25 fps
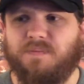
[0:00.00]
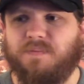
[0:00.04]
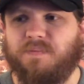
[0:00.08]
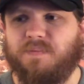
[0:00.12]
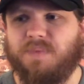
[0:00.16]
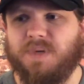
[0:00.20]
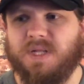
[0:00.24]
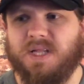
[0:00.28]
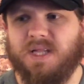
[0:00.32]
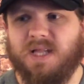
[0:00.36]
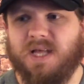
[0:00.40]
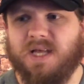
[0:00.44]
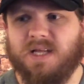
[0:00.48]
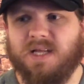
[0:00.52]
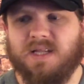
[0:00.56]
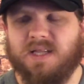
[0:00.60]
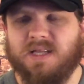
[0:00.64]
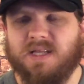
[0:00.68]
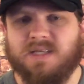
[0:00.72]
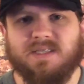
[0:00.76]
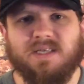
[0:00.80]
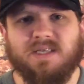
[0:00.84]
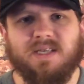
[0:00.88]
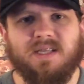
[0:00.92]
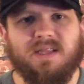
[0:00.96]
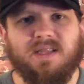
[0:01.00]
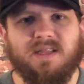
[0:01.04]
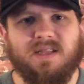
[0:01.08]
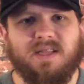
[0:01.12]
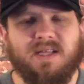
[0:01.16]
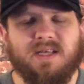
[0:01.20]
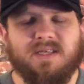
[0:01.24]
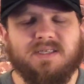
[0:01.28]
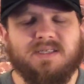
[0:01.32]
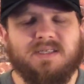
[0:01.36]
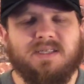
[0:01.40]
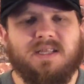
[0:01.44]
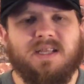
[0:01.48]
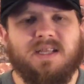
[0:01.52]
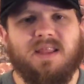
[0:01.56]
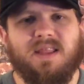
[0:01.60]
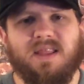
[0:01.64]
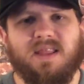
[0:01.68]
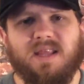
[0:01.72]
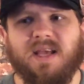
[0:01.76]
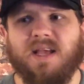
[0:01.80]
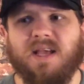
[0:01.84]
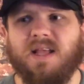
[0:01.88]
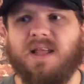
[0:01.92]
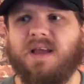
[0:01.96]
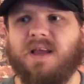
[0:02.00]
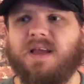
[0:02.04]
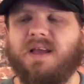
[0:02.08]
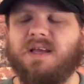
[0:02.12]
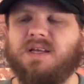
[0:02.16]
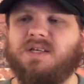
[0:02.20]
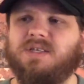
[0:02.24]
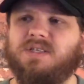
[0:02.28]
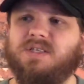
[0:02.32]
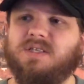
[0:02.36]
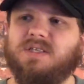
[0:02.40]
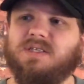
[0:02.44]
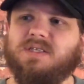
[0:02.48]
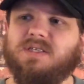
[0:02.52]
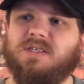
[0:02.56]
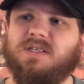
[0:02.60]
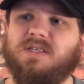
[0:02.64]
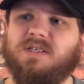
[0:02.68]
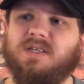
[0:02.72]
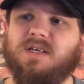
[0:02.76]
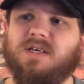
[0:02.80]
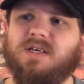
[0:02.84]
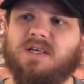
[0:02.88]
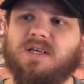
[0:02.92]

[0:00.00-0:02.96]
But that's the thing. It's just...